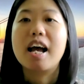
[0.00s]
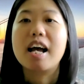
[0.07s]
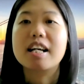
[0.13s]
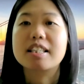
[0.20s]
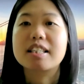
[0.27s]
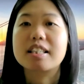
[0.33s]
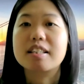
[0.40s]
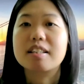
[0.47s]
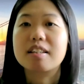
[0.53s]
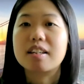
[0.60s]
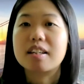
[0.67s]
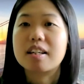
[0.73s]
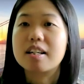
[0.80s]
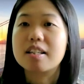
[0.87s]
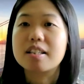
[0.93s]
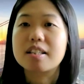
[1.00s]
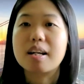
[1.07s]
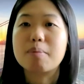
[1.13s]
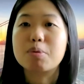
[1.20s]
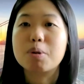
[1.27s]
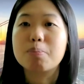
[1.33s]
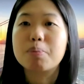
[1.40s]
As
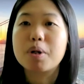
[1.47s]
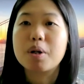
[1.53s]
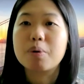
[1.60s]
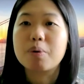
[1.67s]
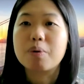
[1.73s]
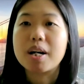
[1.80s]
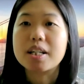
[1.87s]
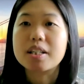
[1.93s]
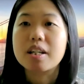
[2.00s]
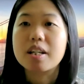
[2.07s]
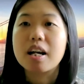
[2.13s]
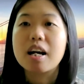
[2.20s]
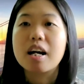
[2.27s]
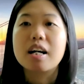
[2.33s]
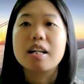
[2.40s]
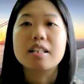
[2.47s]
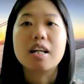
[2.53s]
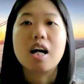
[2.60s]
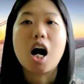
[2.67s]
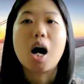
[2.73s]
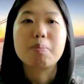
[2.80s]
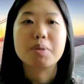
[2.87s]
consumption progress,
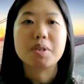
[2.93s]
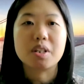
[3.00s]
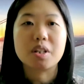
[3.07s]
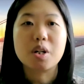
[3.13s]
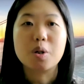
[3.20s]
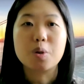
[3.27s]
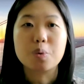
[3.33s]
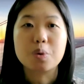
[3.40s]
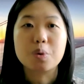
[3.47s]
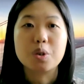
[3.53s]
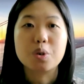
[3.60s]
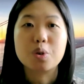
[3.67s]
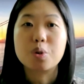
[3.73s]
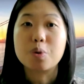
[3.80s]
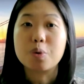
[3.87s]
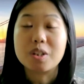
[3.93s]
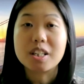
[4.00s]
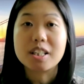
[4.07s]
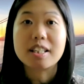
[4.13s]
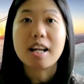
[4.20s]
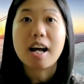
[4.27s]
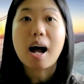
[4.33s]
the obstacles to
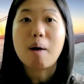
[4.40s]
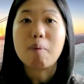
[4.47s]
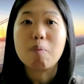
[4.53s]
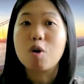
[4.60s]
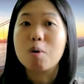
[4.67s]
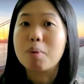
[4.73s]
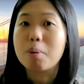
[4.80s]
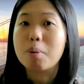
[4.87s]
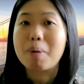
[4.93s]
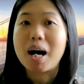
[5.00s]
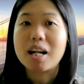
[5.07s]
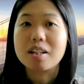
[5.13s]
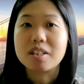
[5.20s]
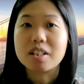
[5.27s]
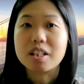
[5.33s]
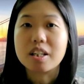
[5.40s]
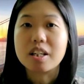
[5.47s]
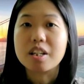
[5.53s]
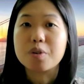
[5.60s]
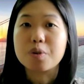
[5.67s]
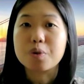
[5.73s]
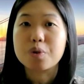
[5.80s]
this upward mobility
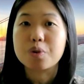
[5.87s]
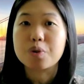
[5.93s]
in